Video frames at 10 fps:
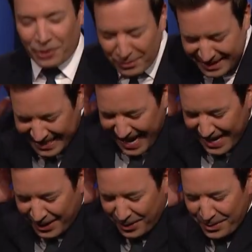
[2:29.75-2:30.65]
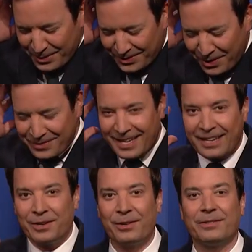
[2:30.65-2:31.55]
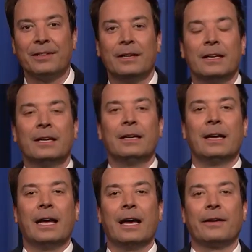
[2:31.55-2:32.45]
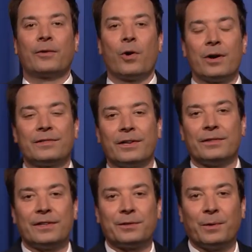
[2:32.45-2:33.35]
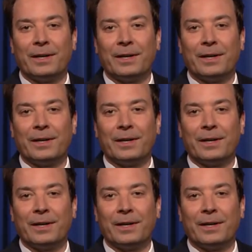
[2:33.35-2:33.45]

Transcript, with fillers: don't say goose, don't say goose. And of course, there's this